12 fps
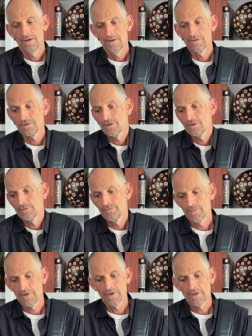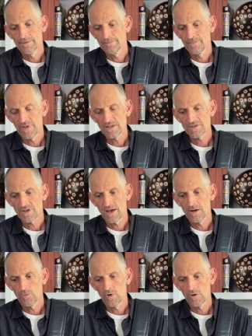So um, that's
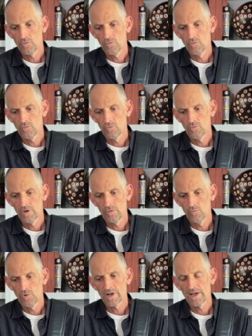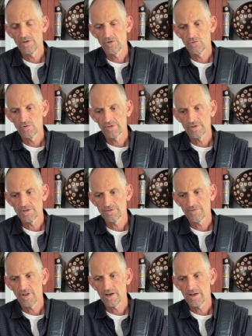kind of what, what, what I do with these
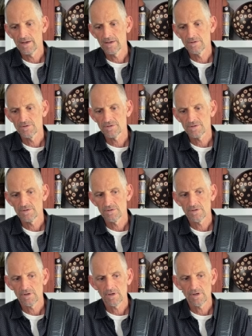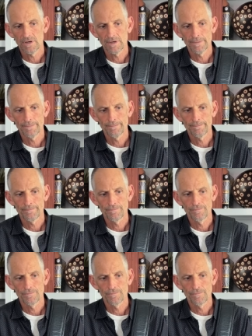fly-ins um,
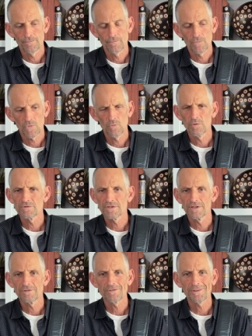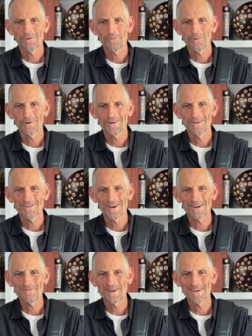what was the other thing we were going to
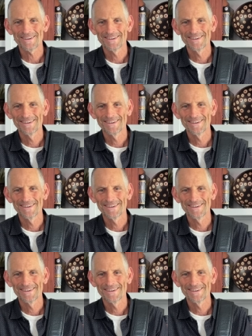talk about?